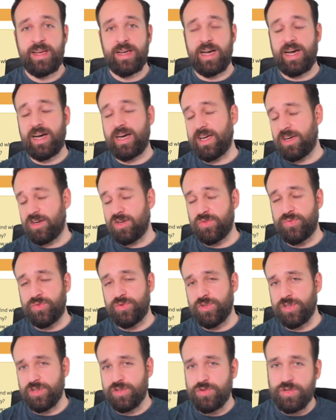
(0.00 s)
I
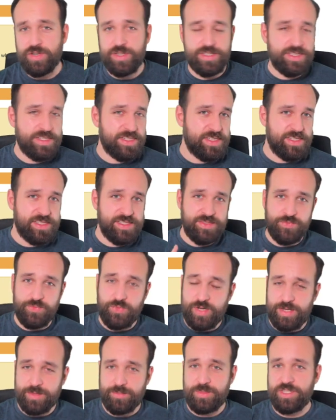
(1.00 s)
offer courses,
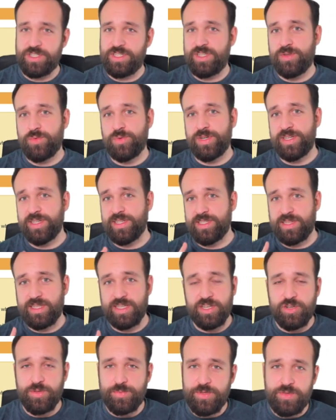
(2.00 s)
written material, a
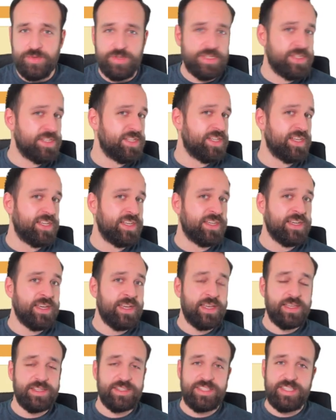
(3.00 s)
community,
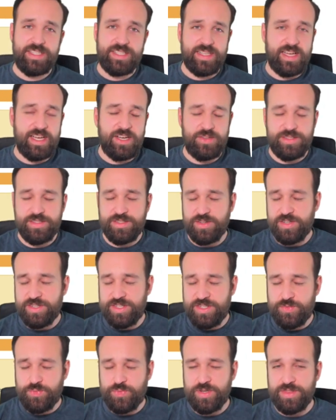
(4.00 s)
discounts on
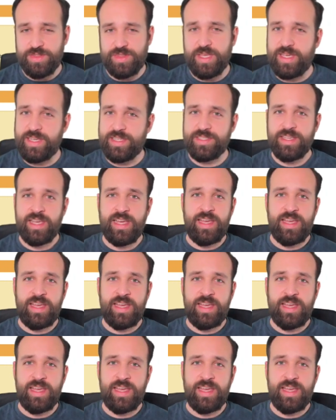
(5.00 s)
different things,